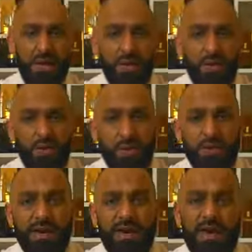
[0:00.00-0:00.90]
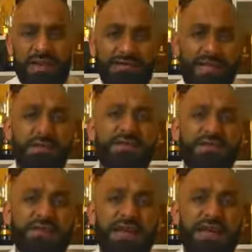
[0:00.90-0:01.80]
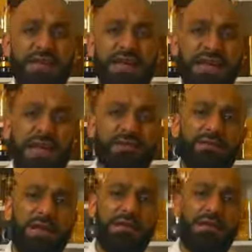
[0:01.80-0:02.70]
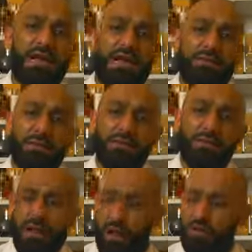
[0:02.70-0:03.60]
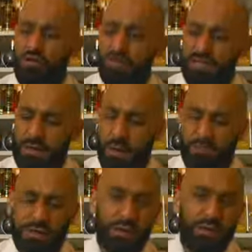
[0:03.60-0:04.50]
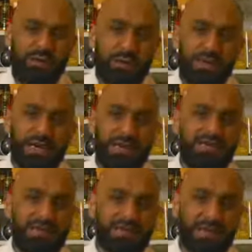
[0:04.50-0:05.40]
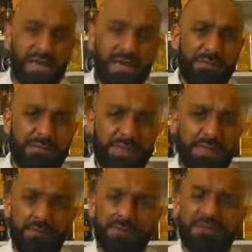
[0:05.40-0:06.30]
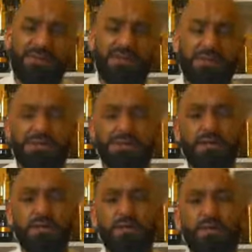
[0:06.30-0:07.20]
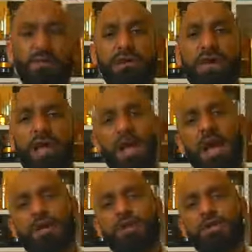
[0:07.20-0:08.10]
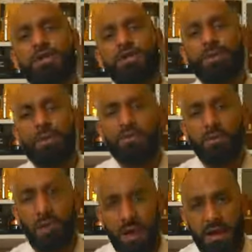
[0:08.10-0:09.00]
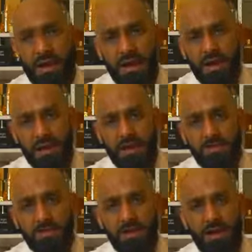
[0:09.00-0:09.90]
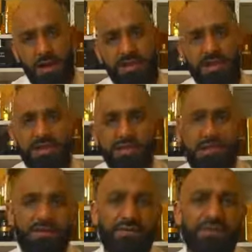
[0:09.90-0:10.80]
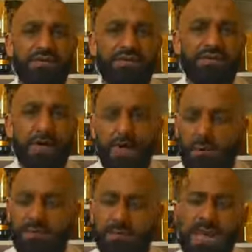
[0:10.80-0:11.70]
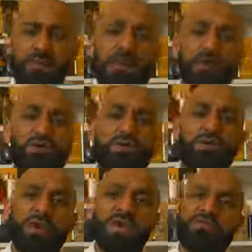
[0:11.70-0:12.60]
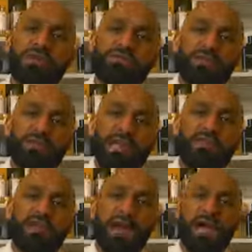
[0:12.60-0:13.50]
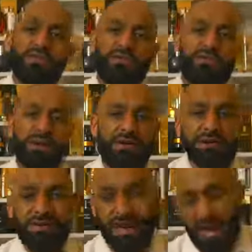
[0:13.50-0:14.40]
You will get a similar scent. If not, it won't be 100% of a clone, but even if it's 80% or 70% of a clone, at least you'll know that you're able to pick up the gist of the fragrance, which might make you more interested in the actual fragrance.